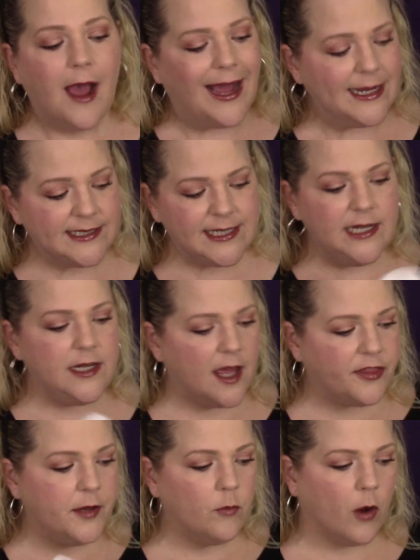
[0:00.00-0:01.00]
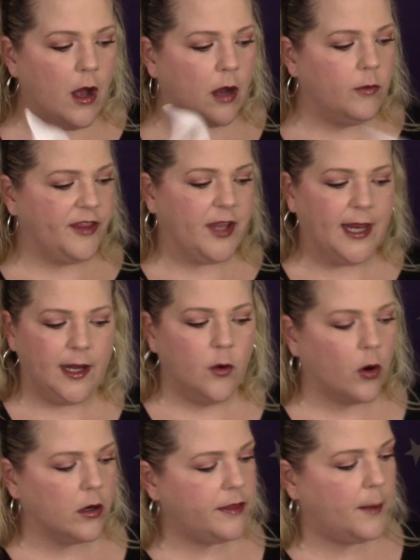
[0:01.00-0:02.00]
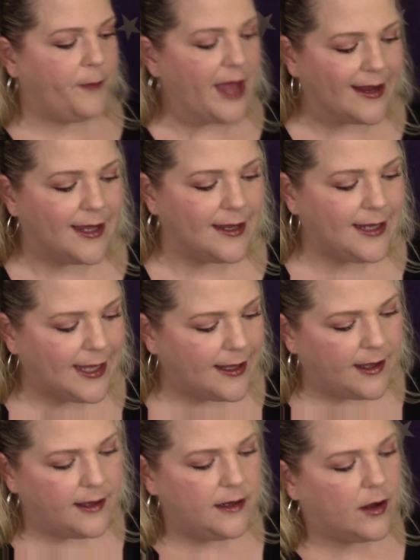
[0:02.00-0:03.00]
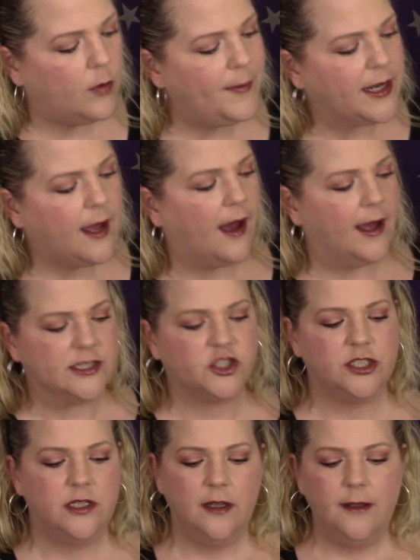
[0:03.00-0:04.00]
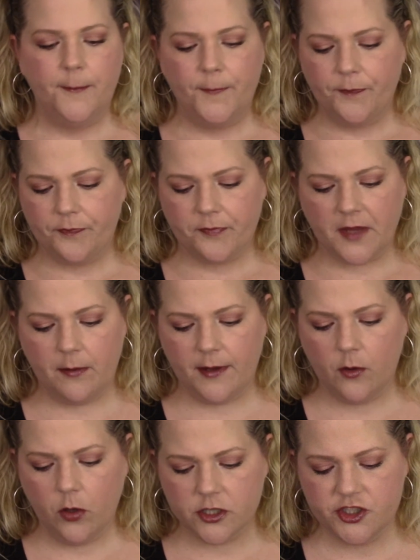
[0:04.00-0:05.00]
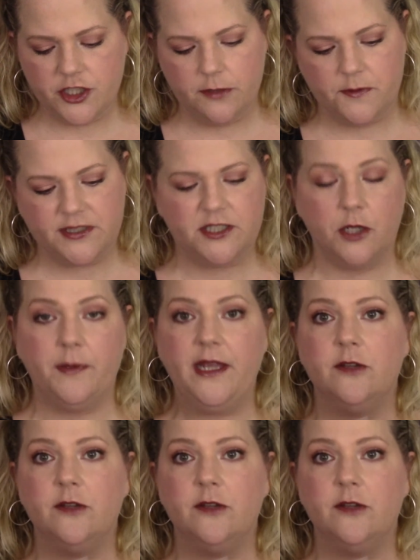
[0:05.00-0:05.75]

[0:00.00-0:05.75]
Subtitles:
I see nothing wrong with getting, or the Becca kit. Oh my gosh. I mean, of course you'd still be